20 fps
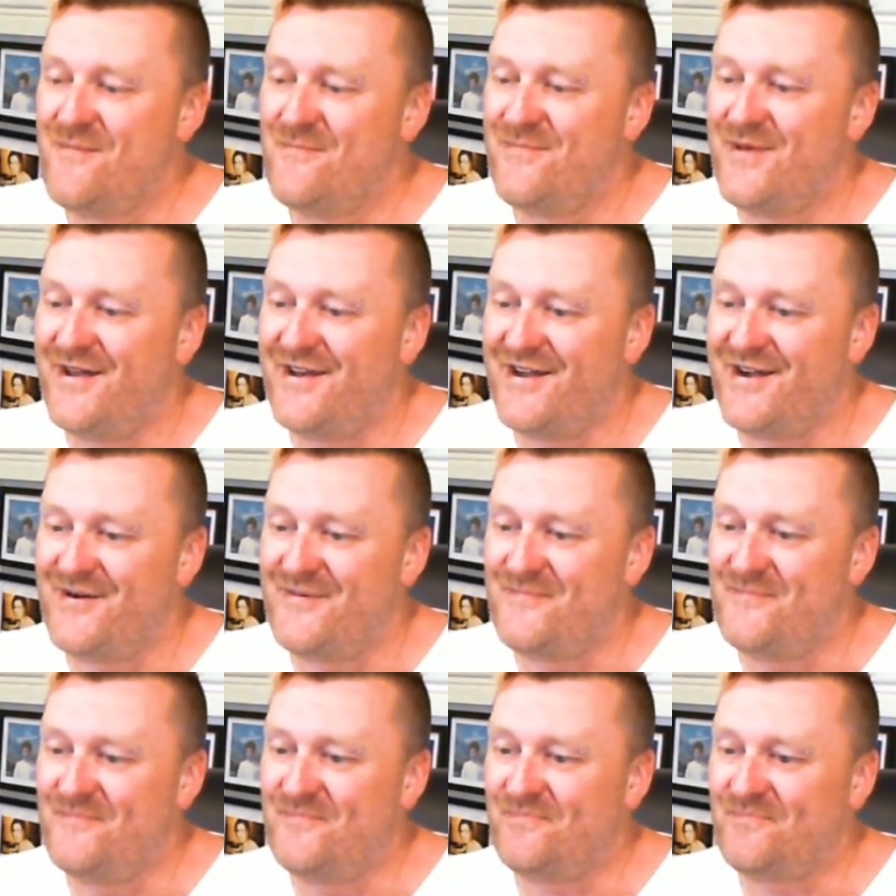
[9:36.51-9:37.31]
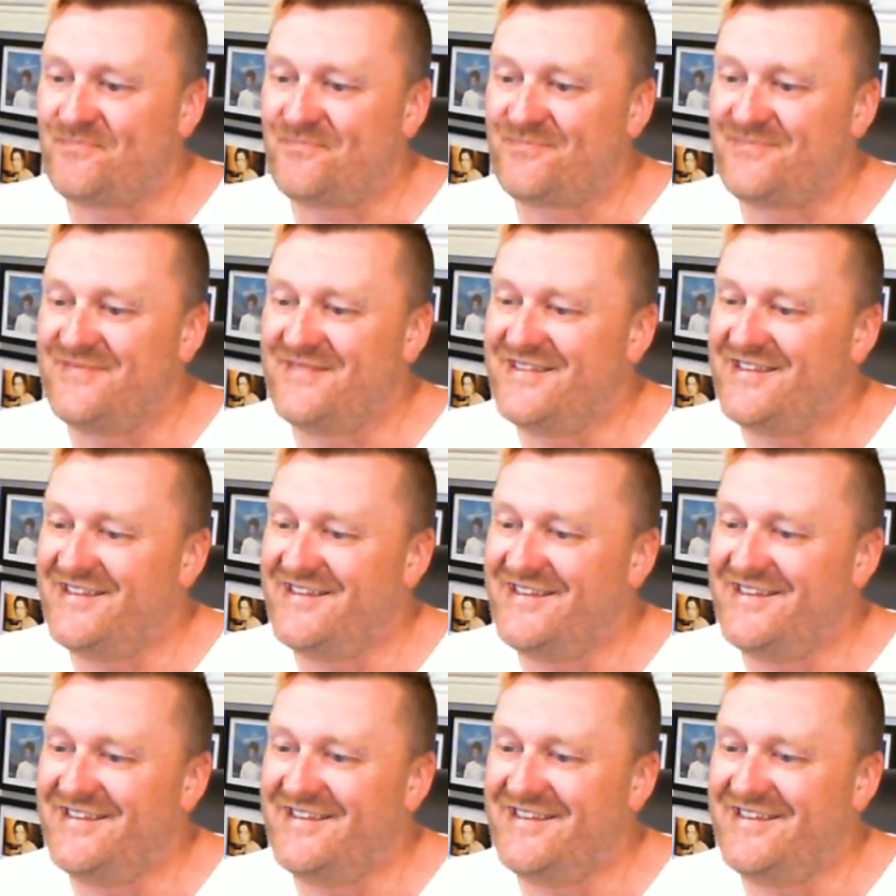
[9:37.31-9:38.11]
But
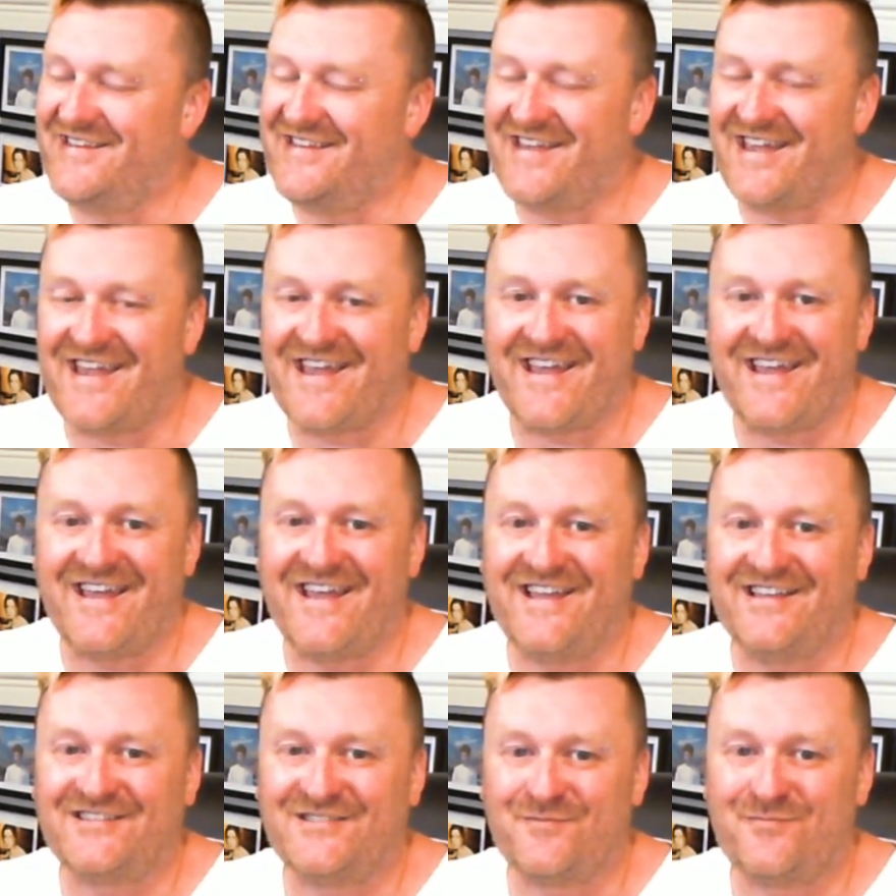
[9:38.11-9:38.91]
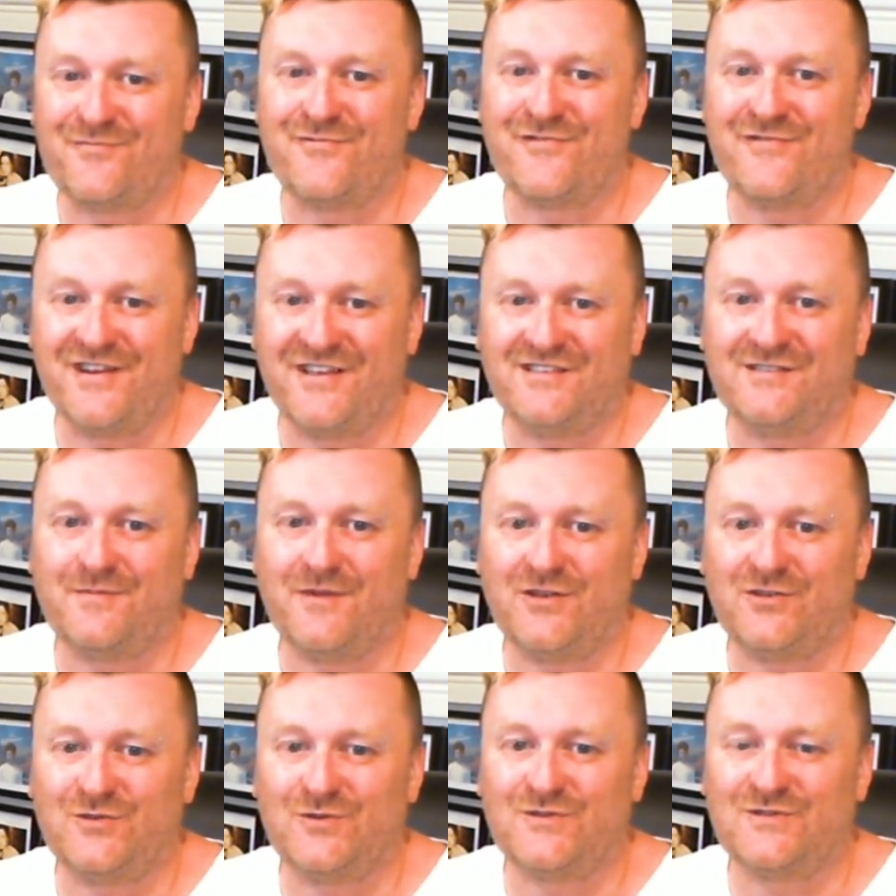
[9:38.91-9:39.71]
yeah, it's a pretty
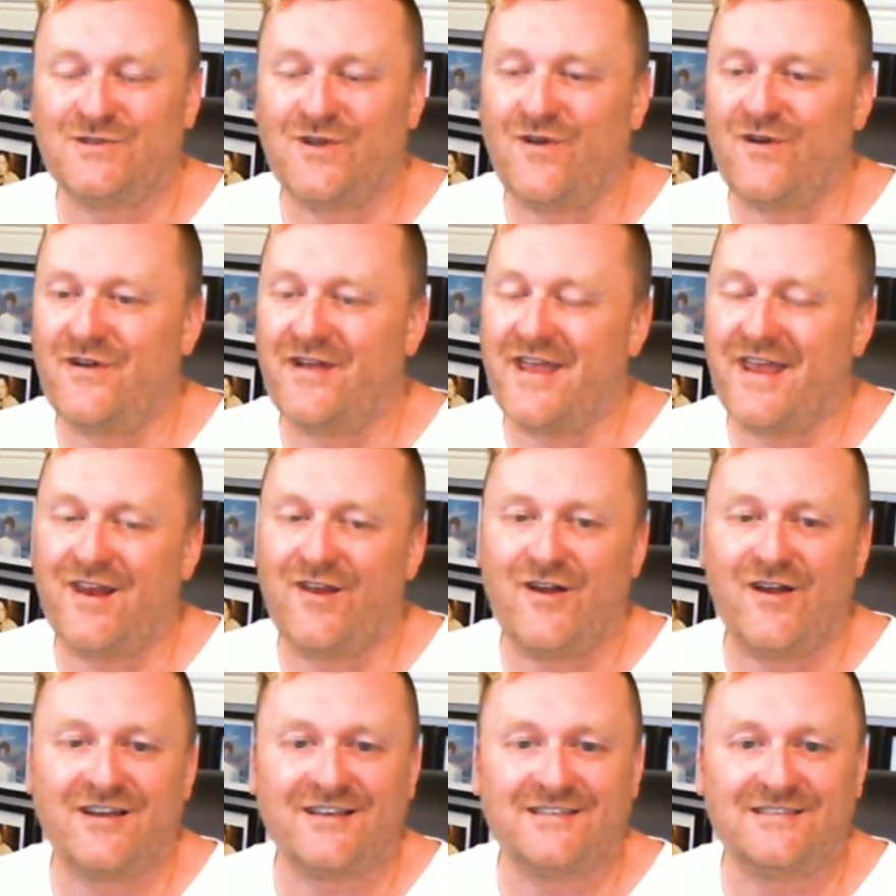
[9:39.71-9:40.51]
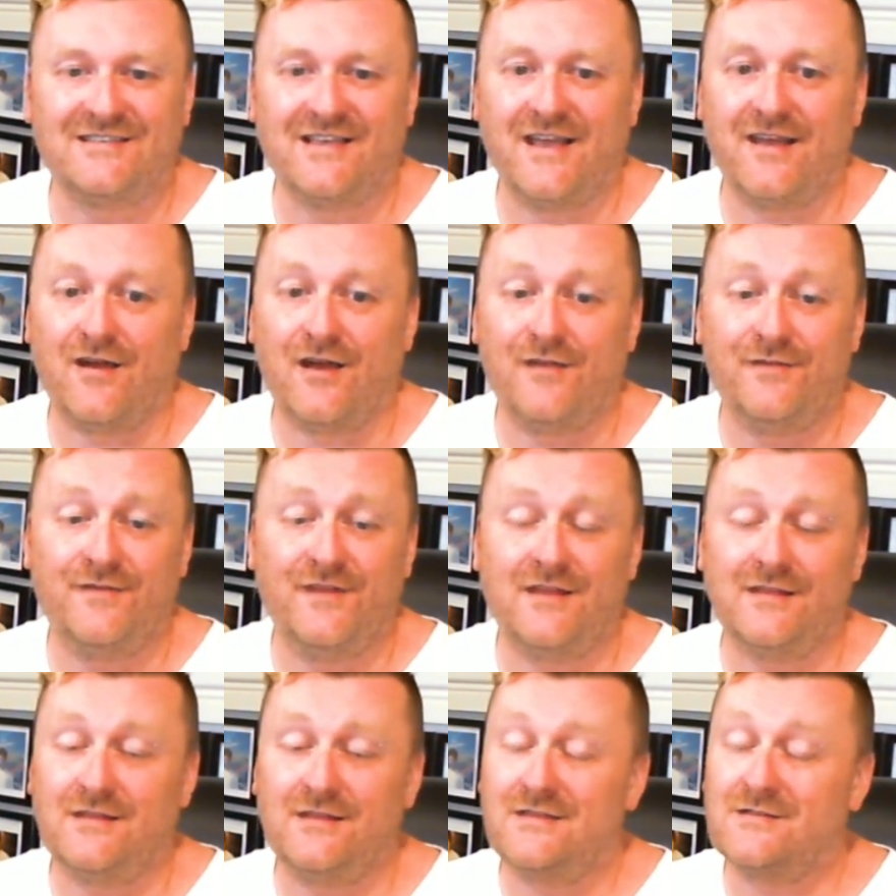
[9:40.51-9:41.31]
special song. And like I said, I
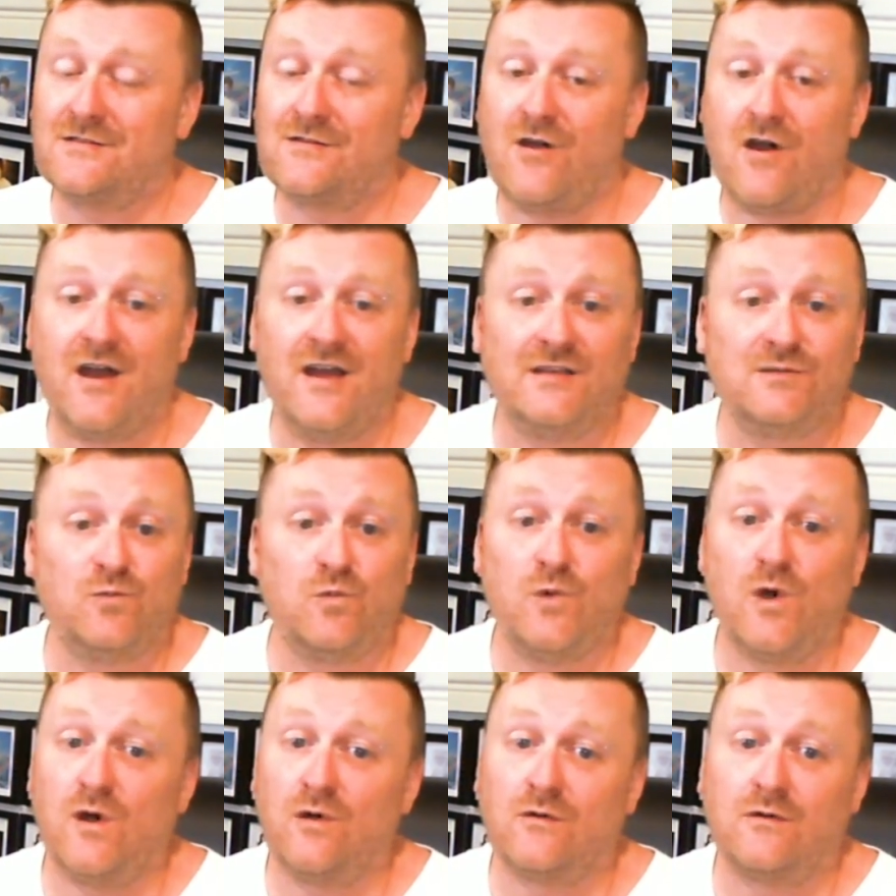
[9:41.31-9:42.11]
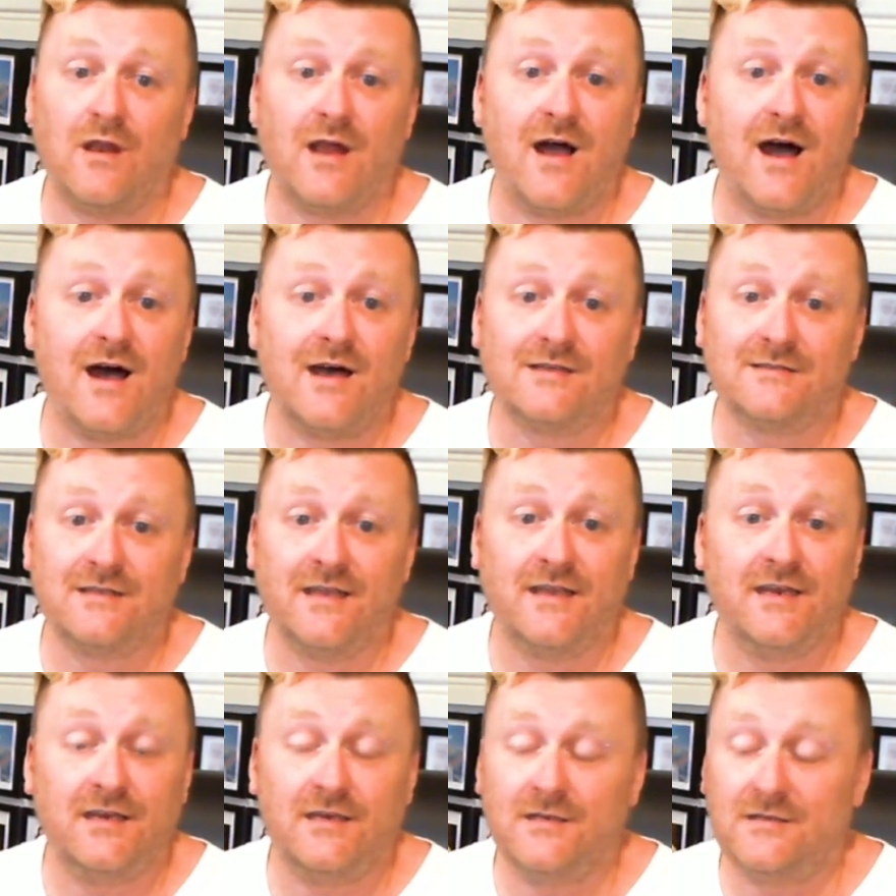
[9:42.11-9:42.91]
think this guy is world class,
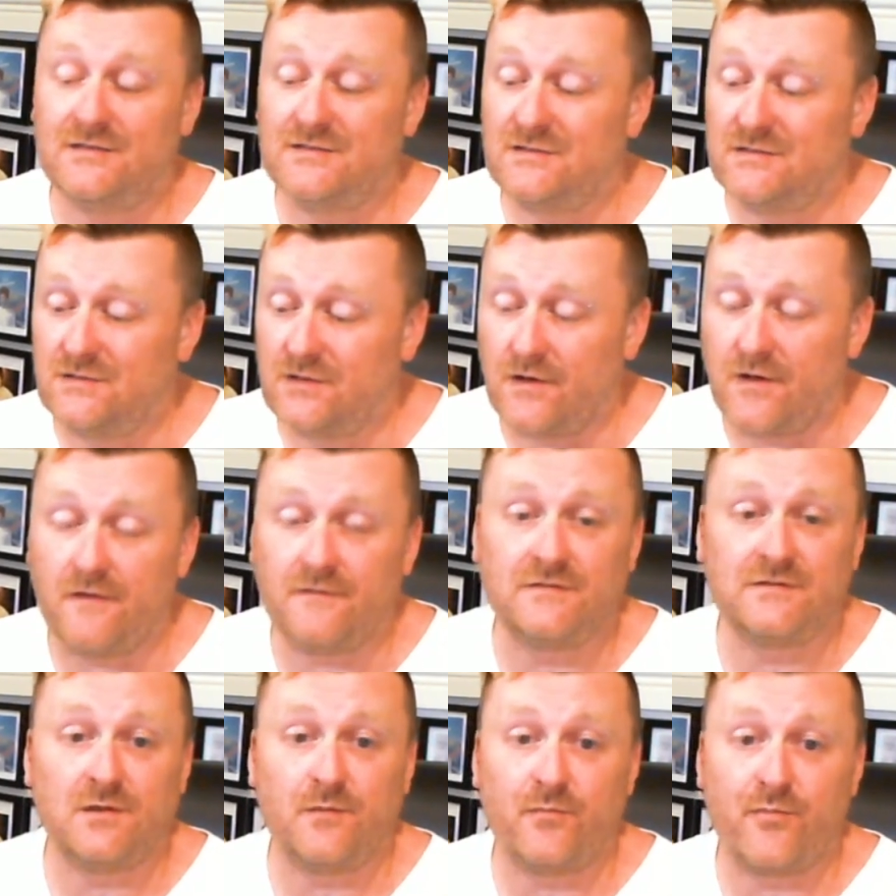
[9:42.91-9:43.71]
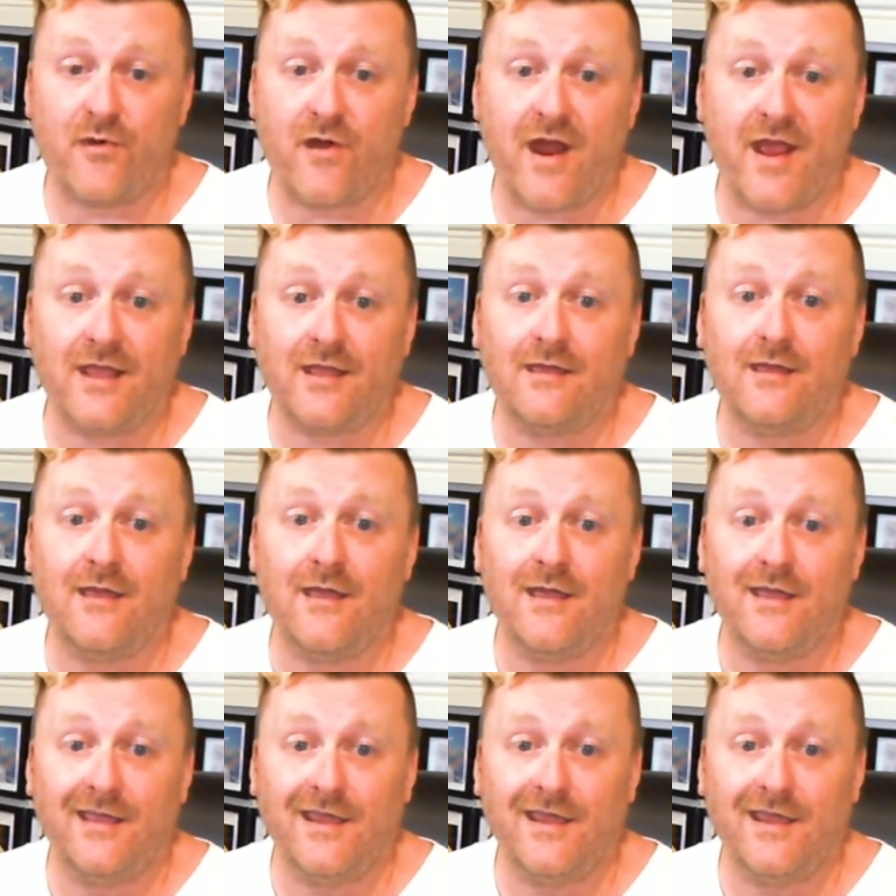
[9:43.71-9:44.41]
and he deserves the break.